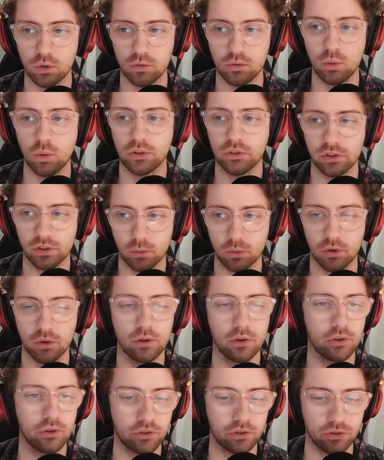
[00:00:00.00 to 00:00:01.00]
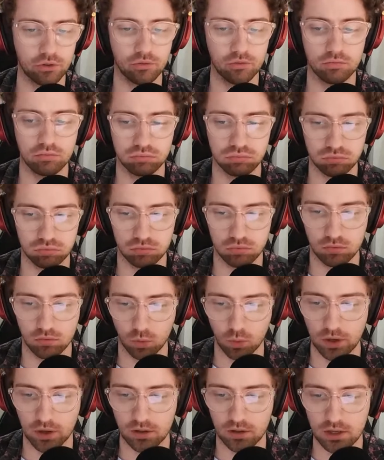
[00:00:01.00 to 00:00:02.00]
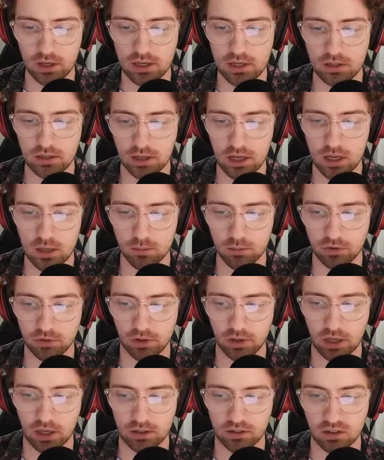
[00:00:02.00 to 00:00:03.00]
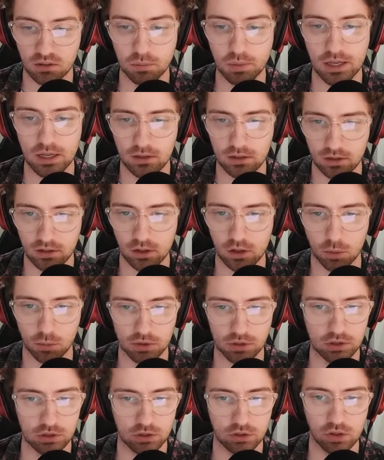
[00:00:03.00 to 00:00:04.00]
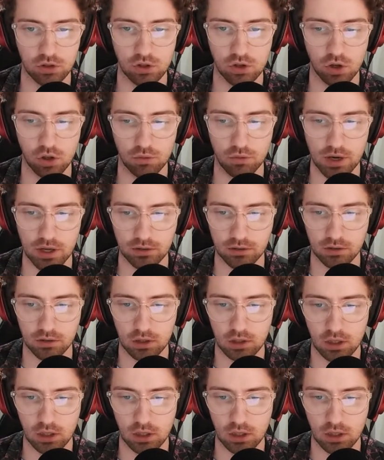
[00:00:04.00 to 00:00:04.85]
Western Wanderers, one of the teams to beat in the competition in the early rounds.